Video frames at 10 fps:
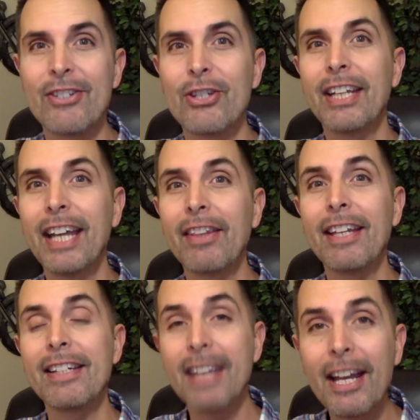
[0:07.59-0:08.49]
to get the
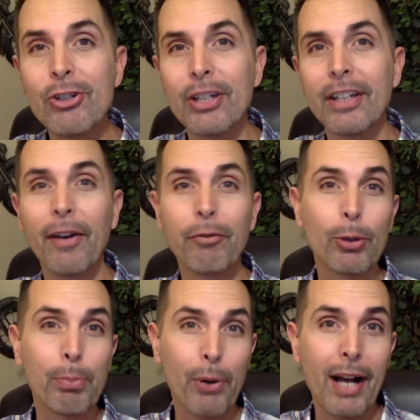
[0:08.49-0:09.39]
attention of your
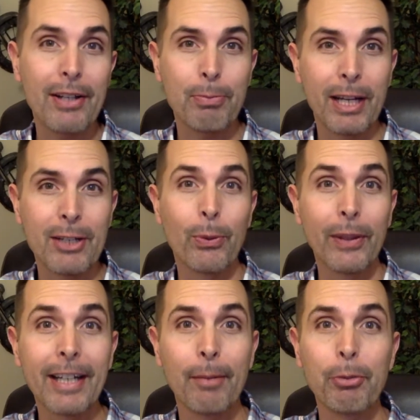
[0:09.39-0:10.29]
prospects when they
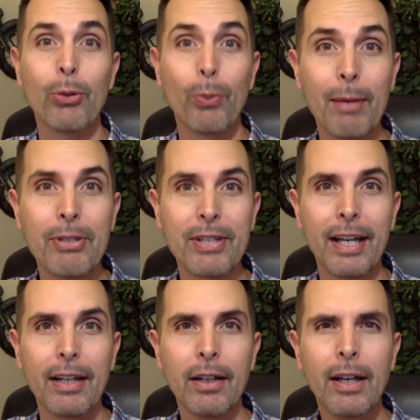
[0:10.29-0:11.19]
come to your website.